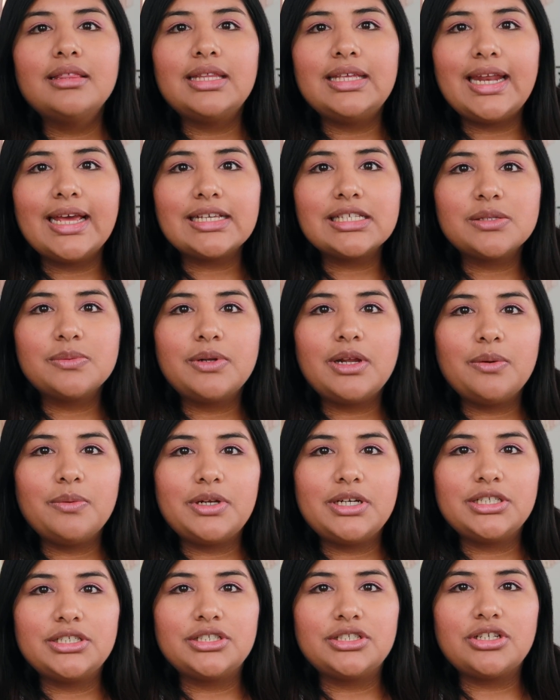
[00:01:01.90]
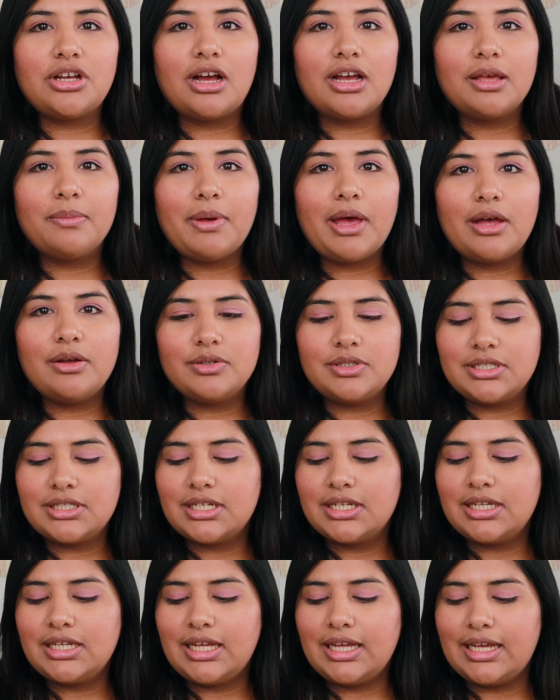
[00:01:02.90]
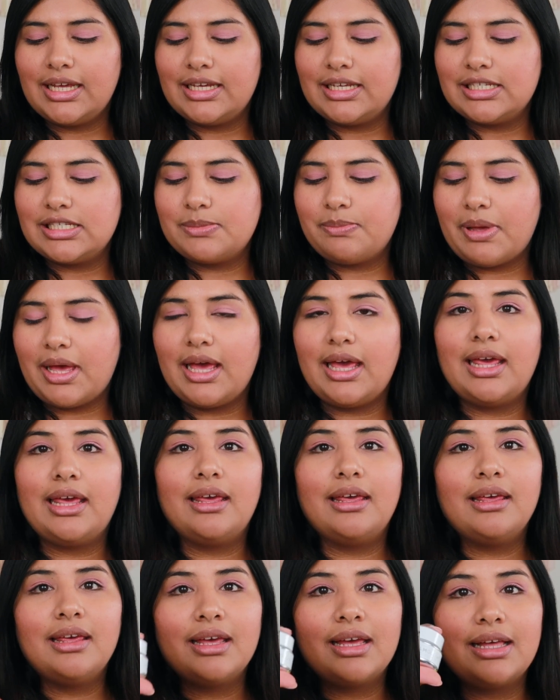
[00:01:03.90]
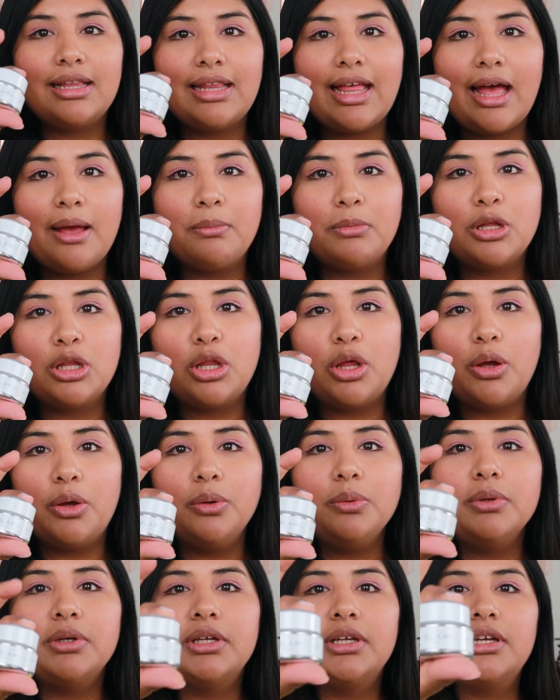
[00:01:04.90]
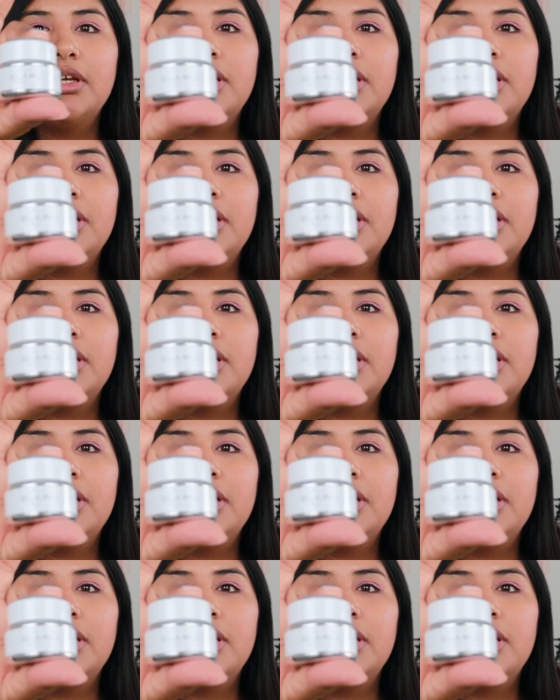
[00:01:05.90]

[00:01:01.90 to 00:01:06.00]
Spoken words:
The next one I wanted to talk about is by Glam Glow.